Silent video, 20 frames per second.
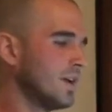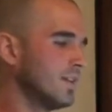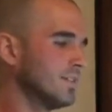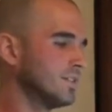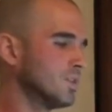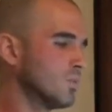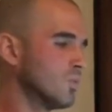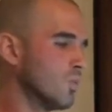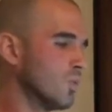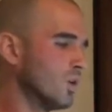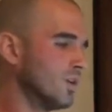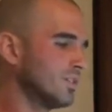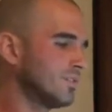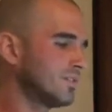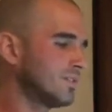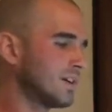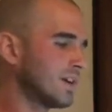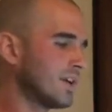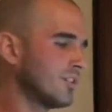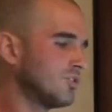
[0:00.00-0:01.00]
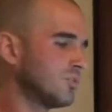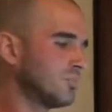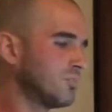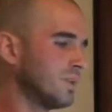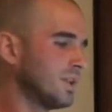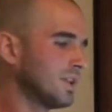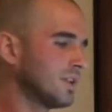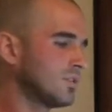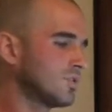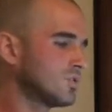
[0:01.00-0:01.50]
And the words that I
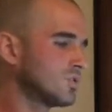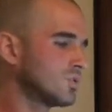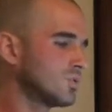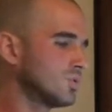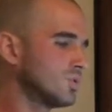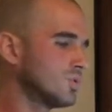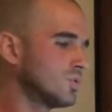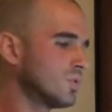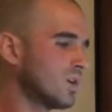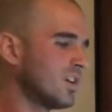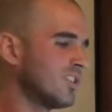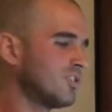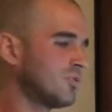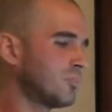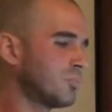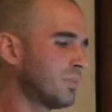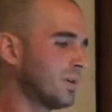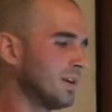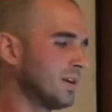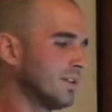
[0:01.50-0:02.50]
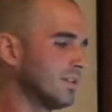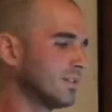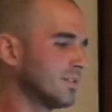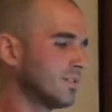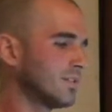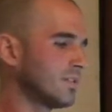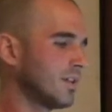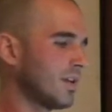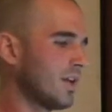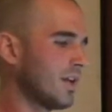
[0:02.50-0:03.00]
speak to you are
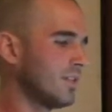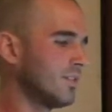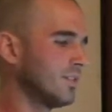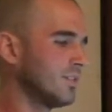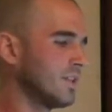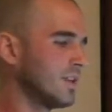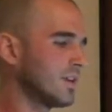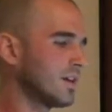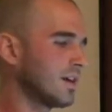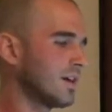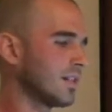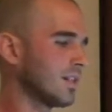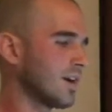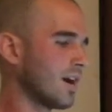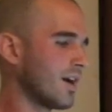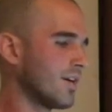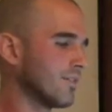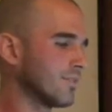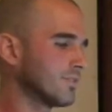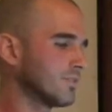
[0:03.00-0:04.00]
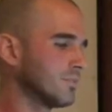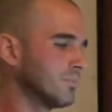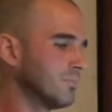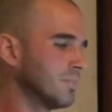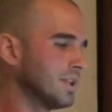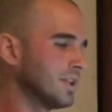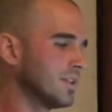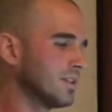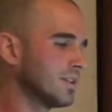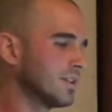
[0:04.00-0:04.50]
spirit, and they are life,
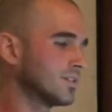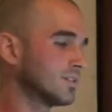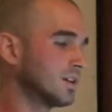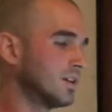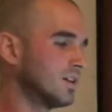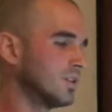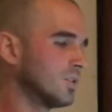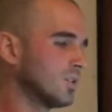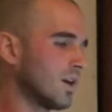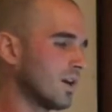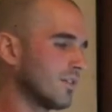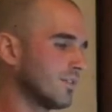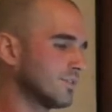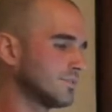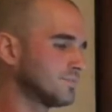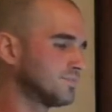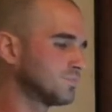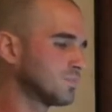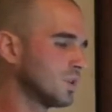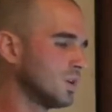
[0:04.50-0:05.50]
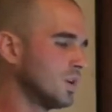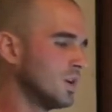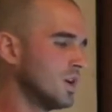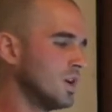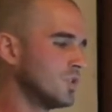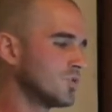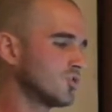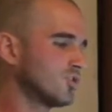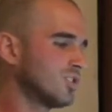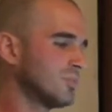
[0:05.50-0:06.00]
meaning eternal life.
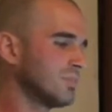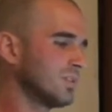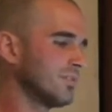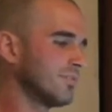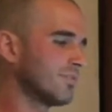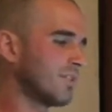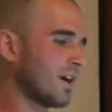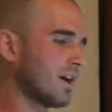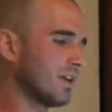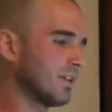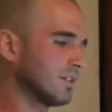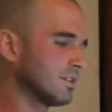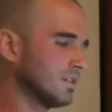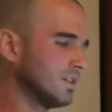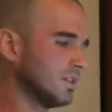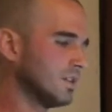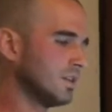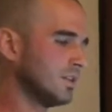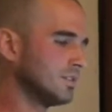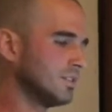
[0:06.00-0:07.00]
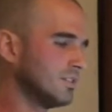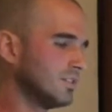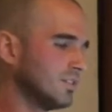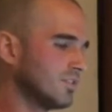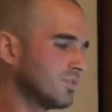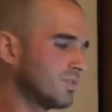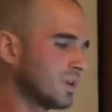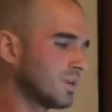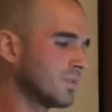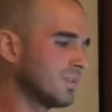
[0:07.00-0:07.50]
To simplify, this
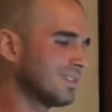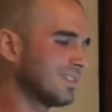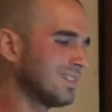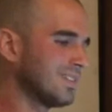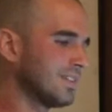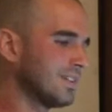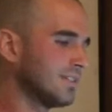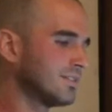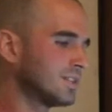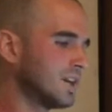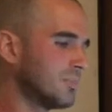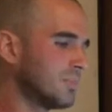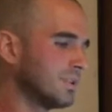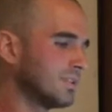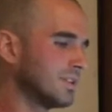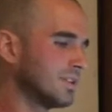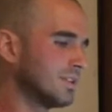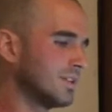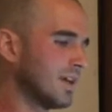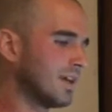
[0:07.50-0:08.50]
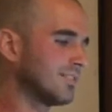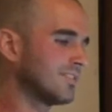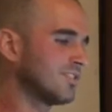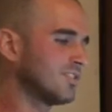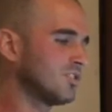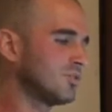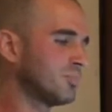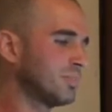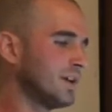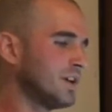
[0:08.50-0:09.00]
is frequently interpreted as
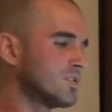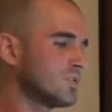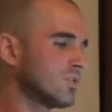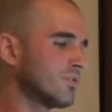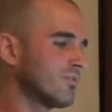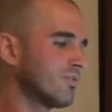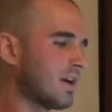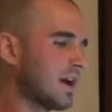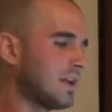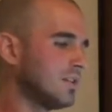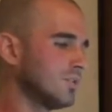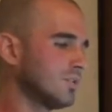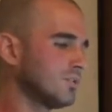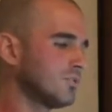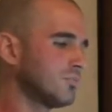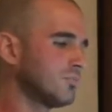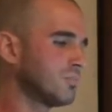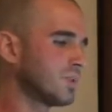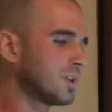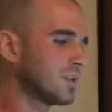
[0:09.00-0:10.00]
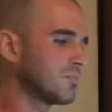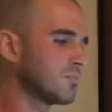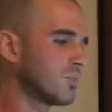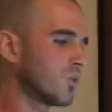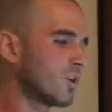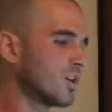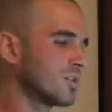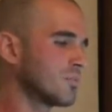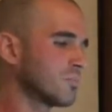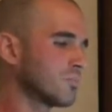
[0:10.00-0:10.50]
spiritual values being
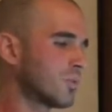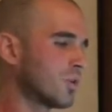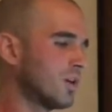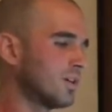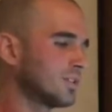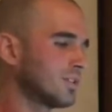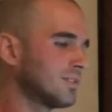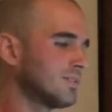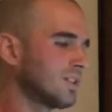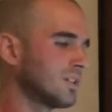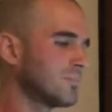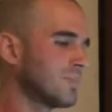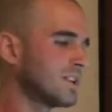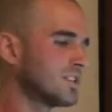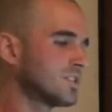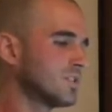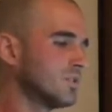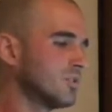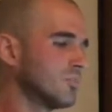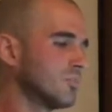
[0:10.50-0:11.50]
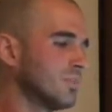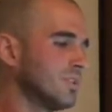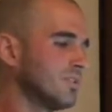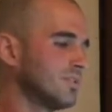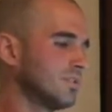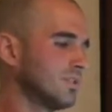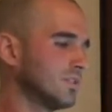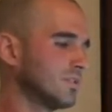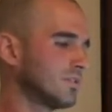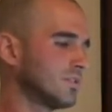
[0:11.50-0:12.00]
more important than material
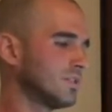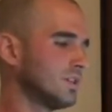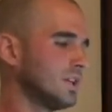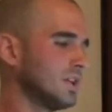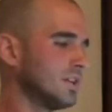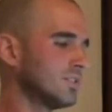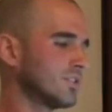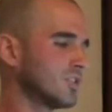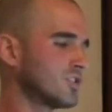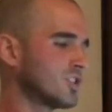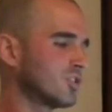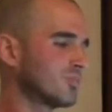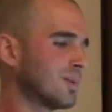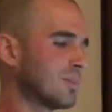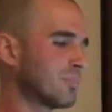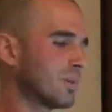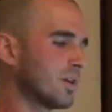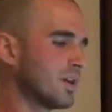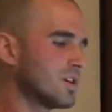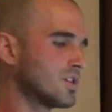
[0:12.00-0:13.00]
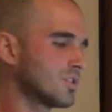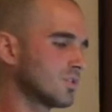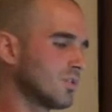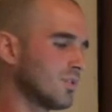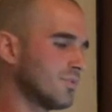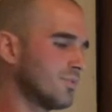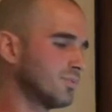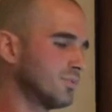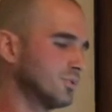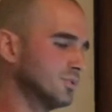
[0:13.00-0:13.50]
business, such as preparation
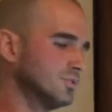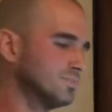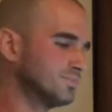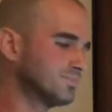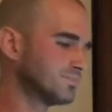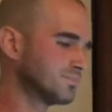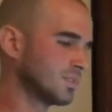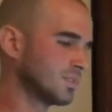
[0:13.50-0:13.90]
of food.